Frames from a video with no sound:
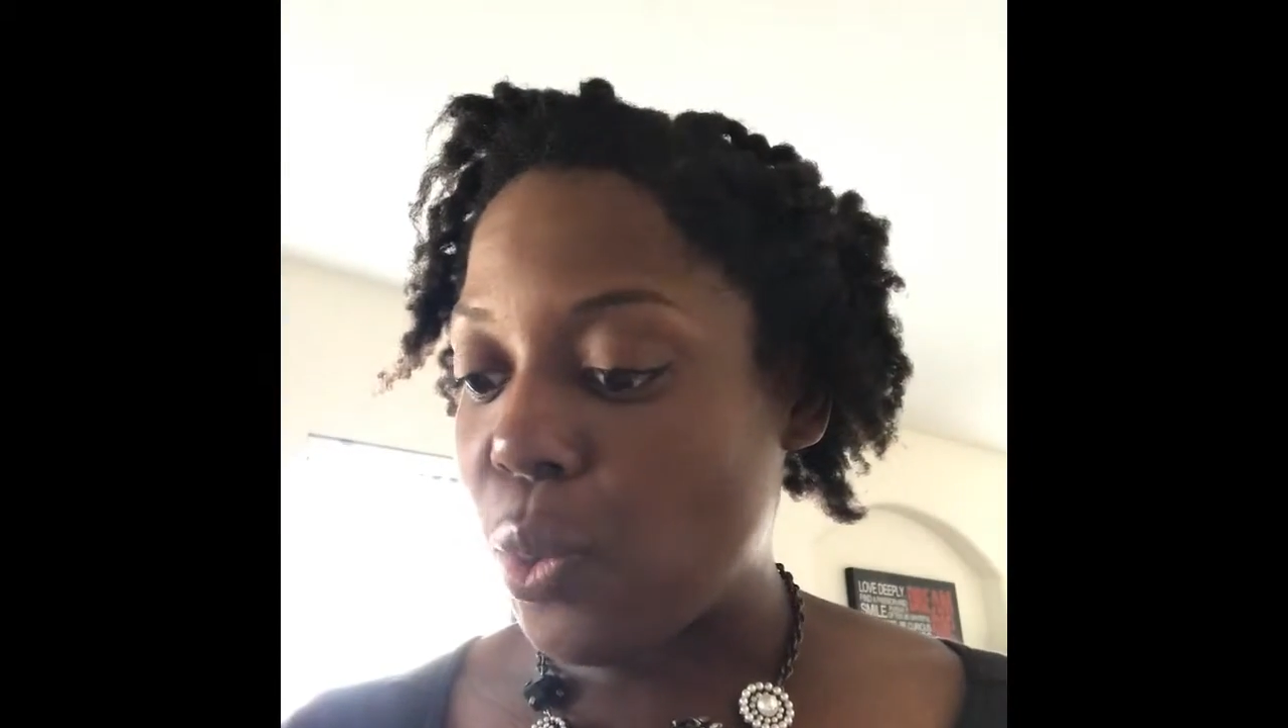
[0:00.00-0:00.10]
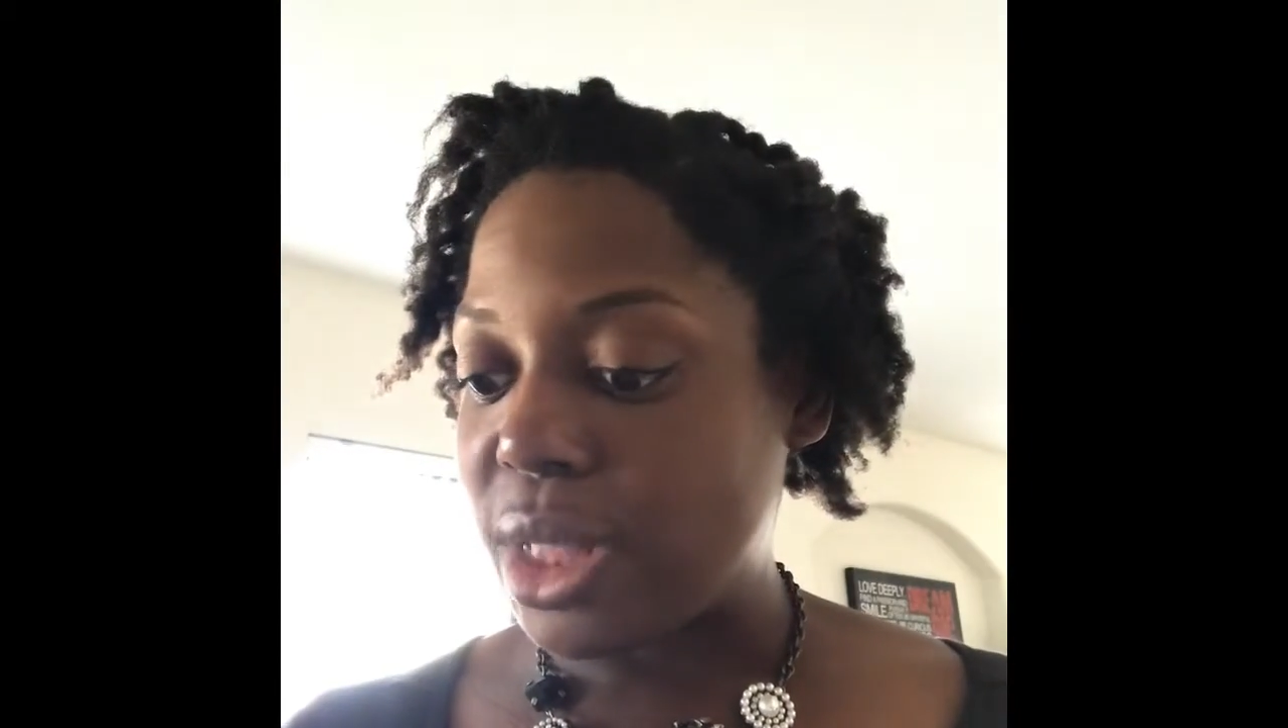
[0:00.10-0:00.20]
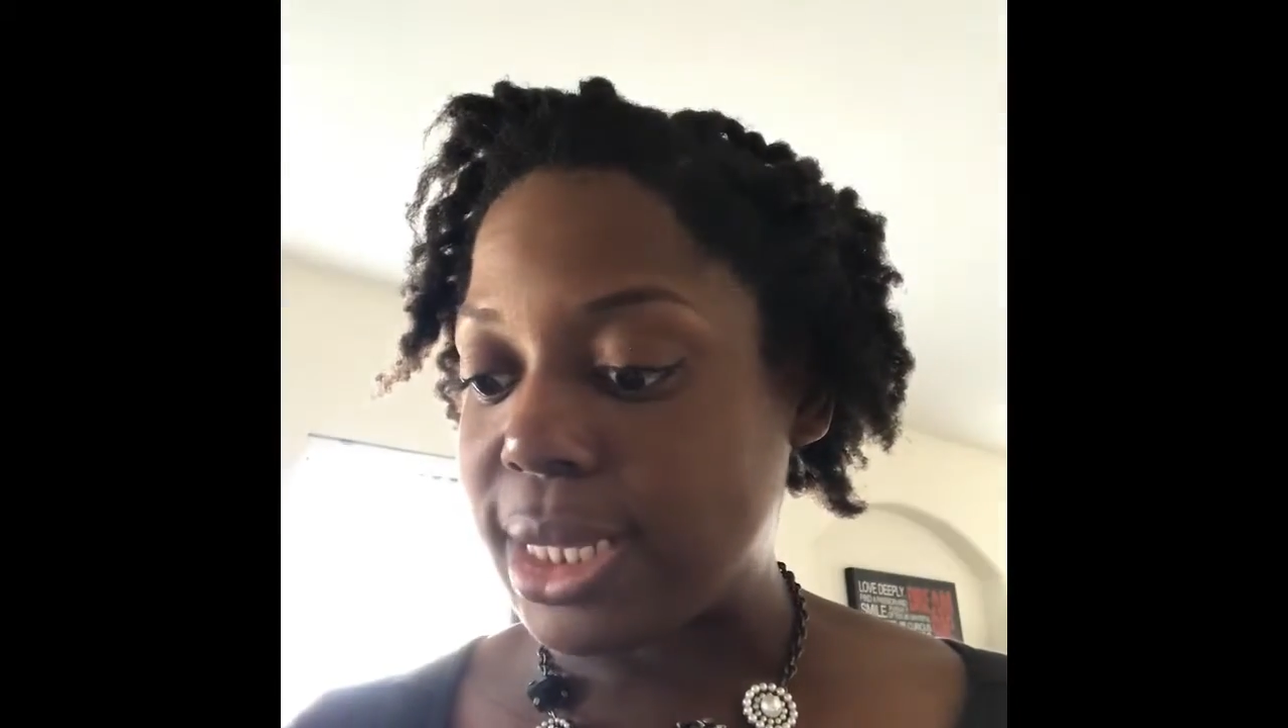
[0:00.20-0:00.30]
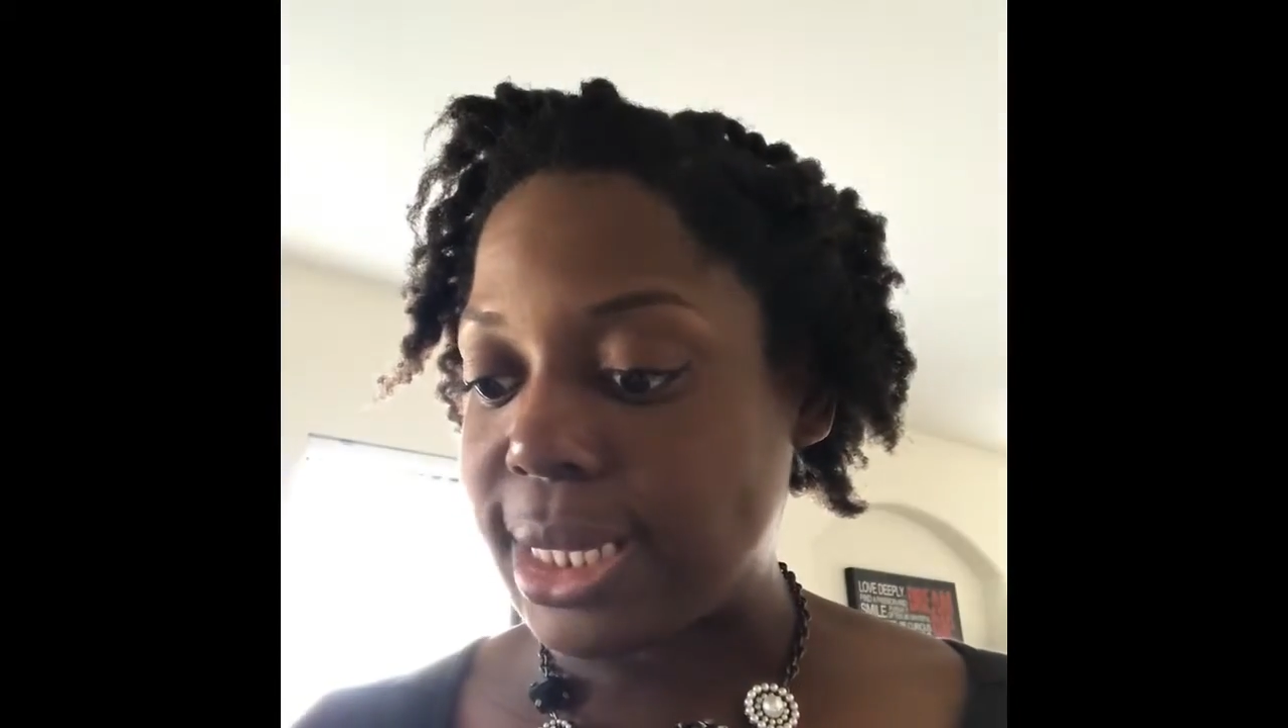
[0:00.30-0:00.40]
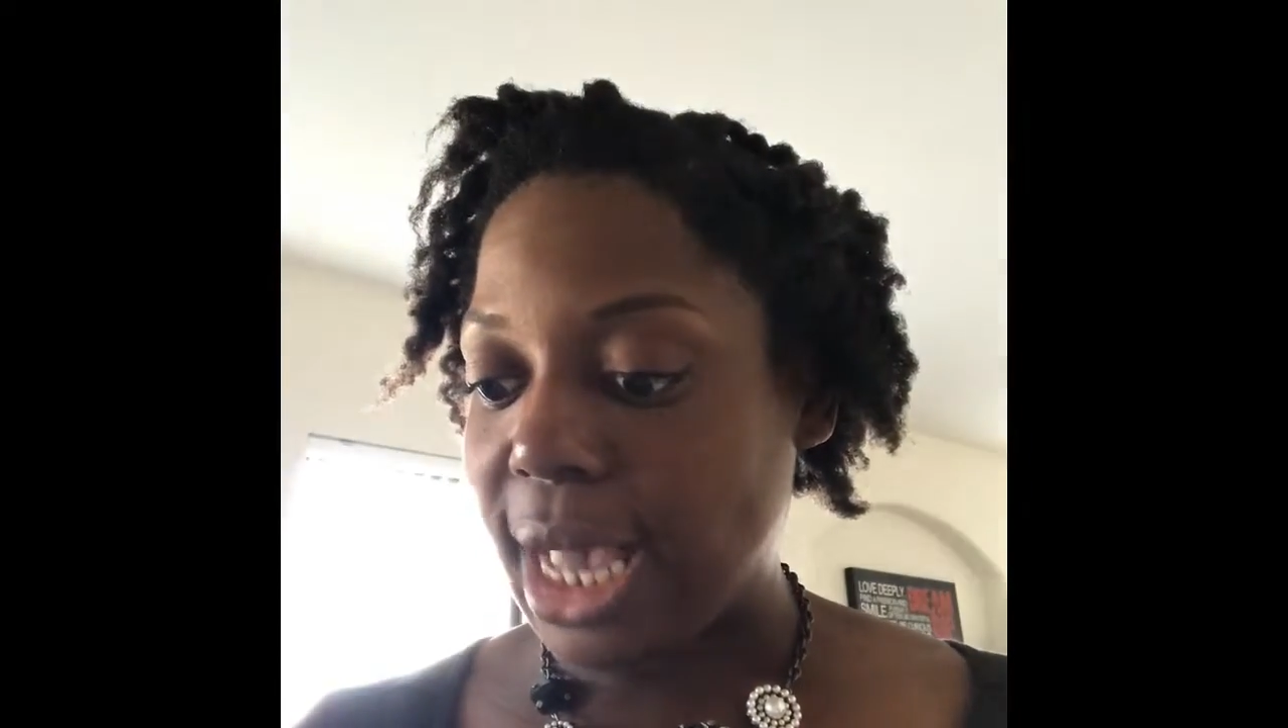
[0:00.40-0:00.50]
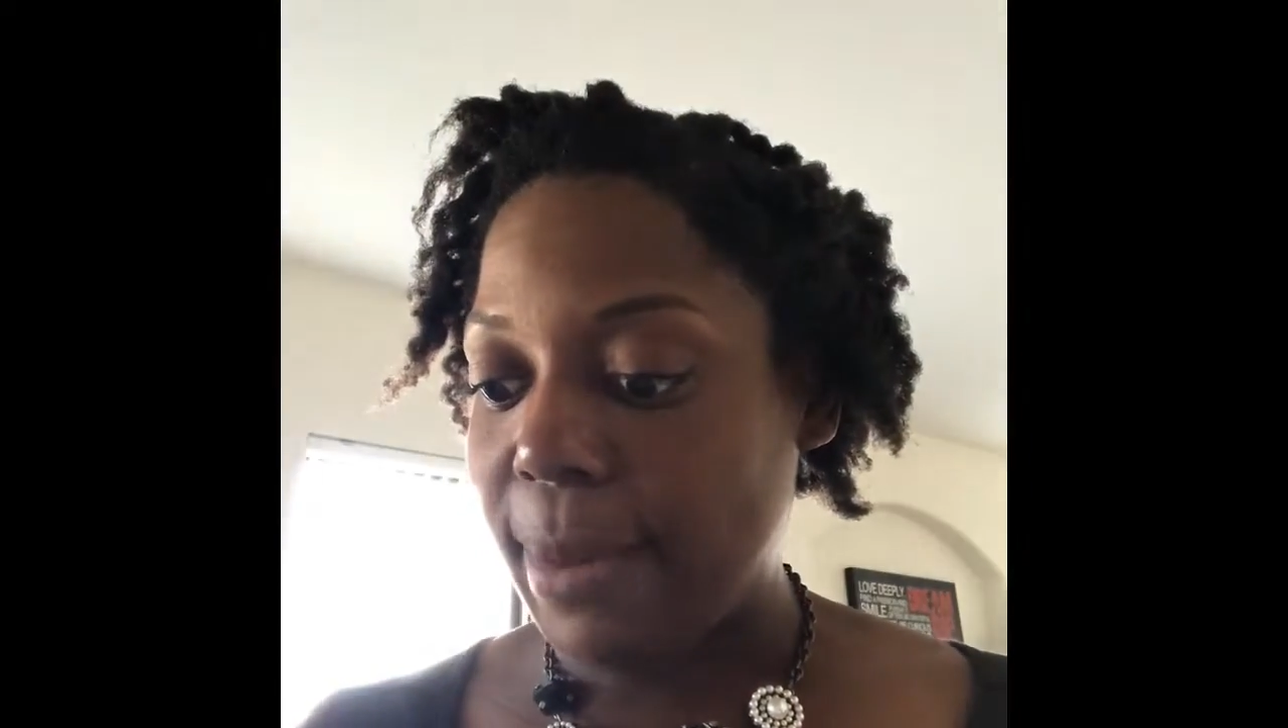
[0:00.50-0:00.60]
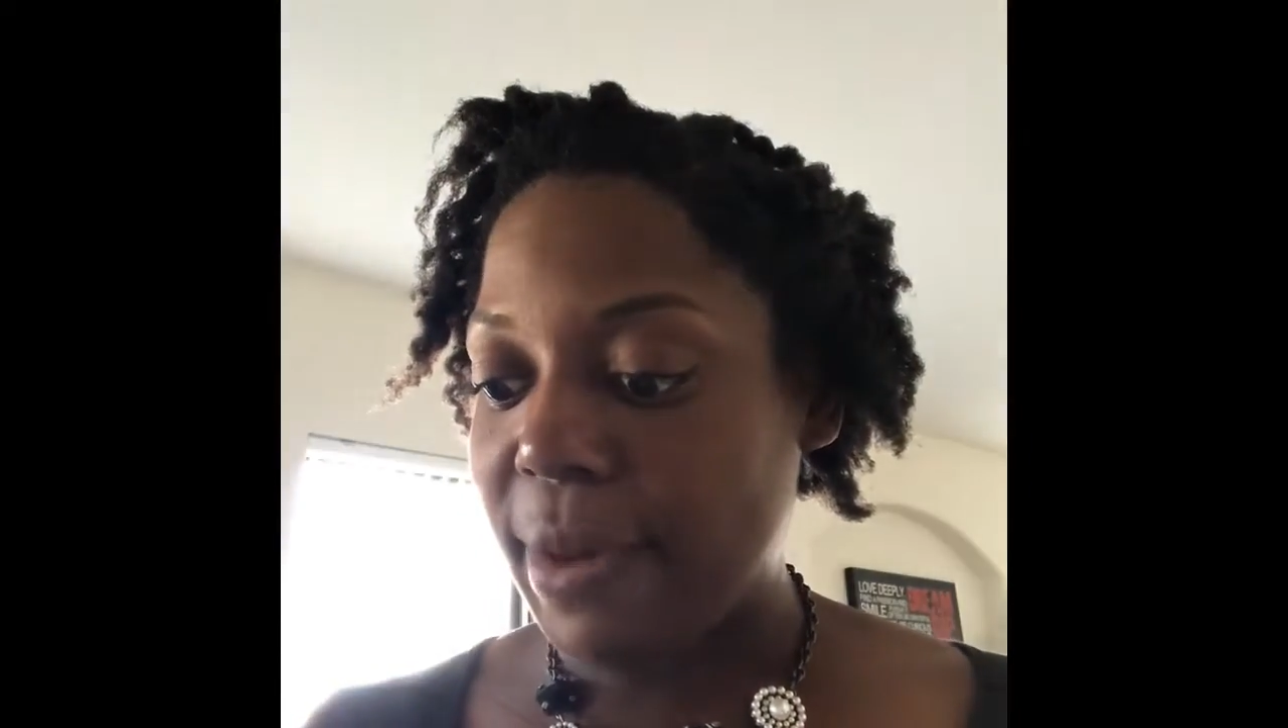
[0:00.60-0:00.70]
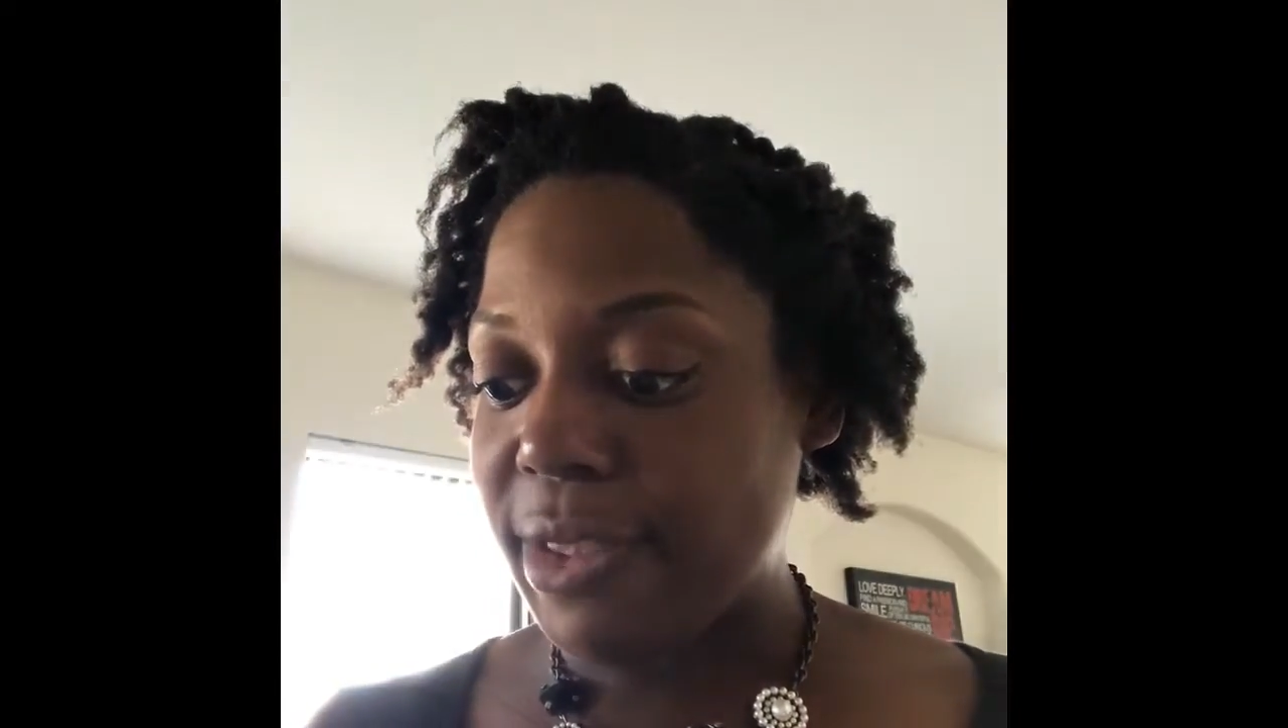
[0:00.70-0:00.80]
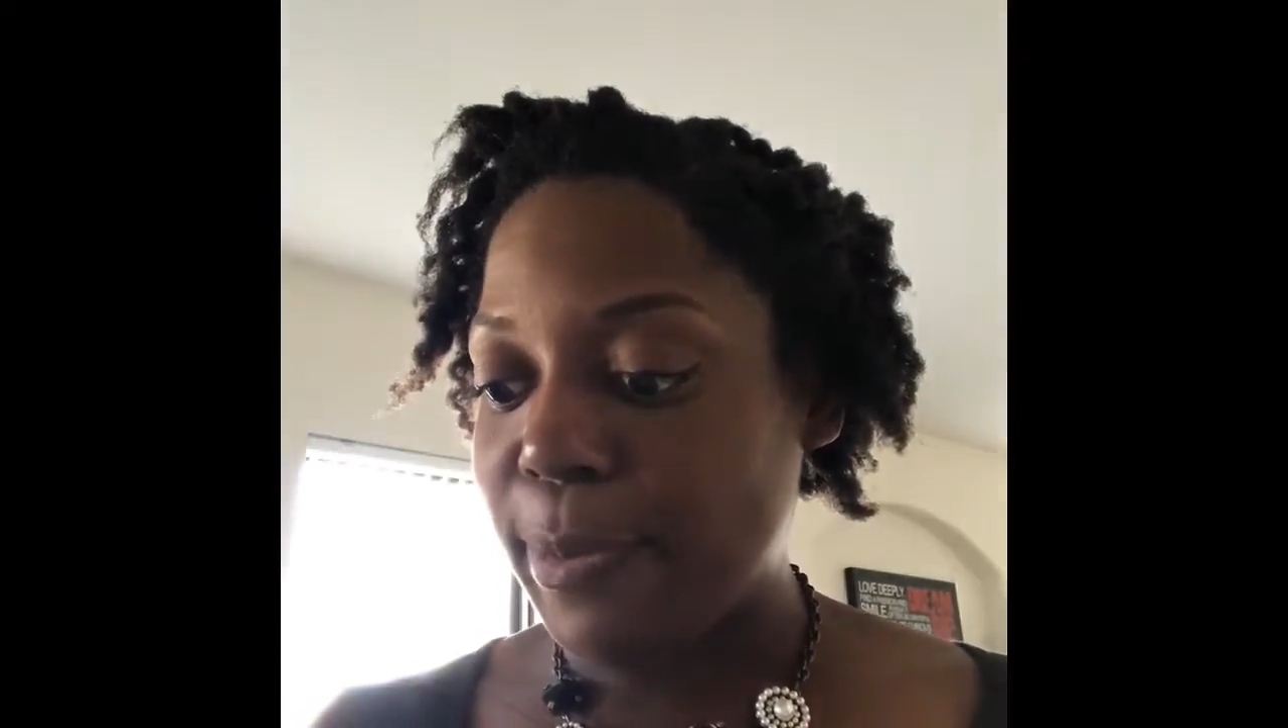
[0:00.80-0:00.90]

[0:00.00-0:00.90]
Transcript: with some of